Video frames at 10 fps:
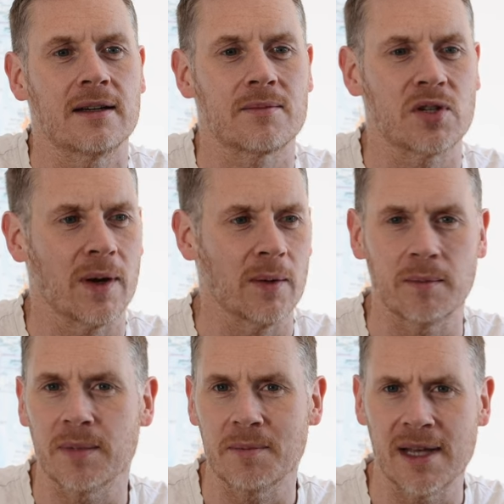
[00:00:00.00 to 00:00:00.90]
I'm sure I
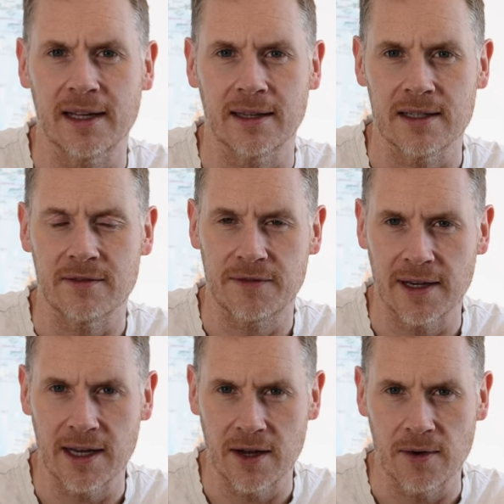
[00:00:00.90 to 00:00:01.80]
wouldn't be making this
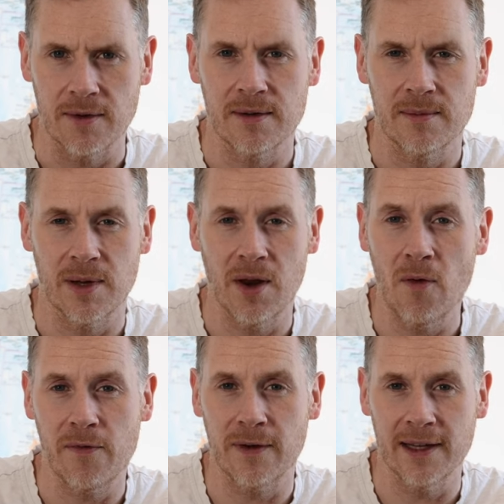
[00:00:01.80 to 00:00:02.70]
video, but
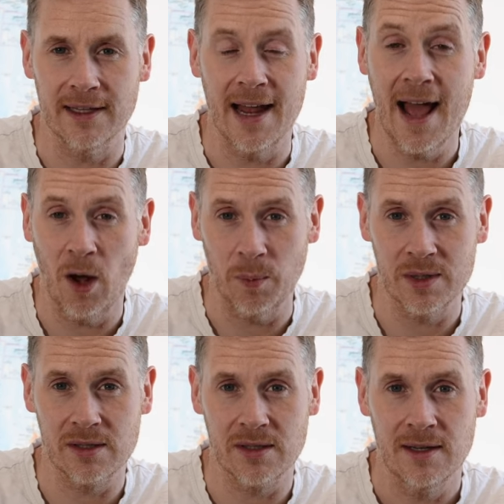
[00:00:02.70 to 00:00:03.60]
hopefully it
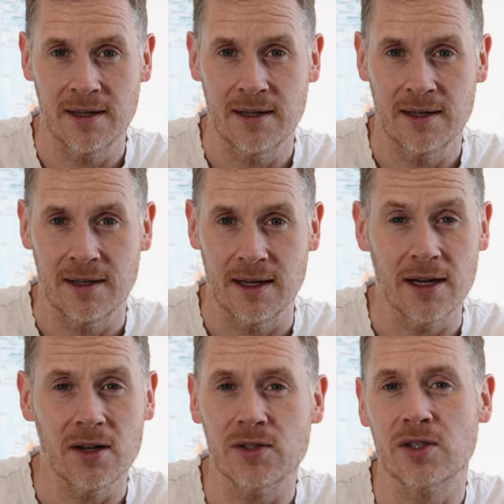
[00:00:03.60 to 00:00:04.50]
helps. And
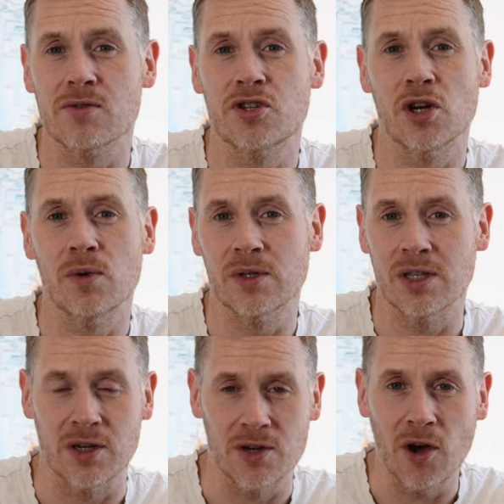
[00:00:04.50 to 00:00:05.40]
it also shows
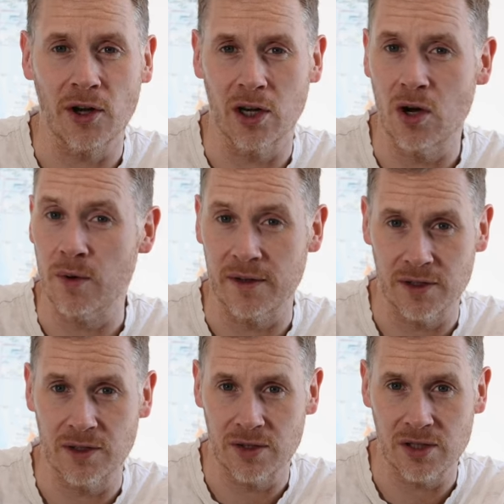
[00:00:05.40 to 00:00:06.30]
that you're not alone if
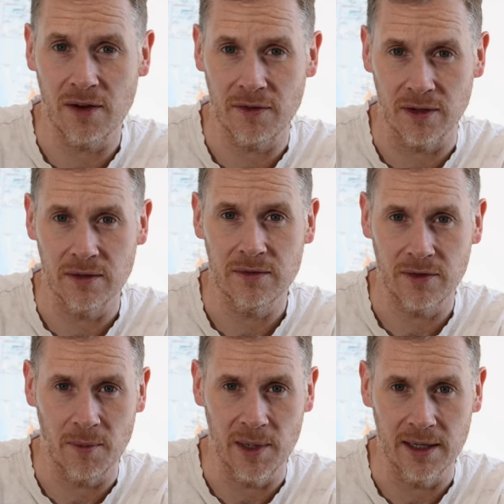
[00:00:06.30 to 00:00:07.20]
you do suffer
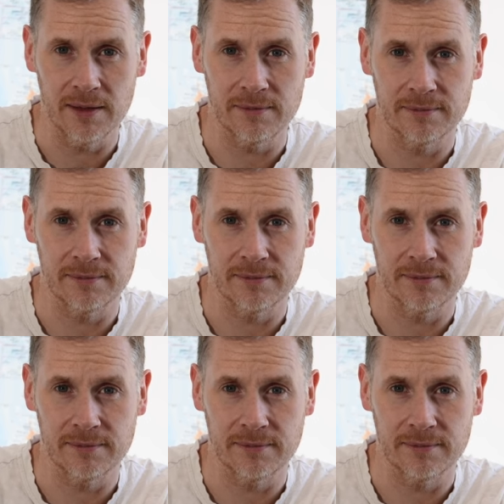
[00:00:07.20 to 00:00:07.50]
from it.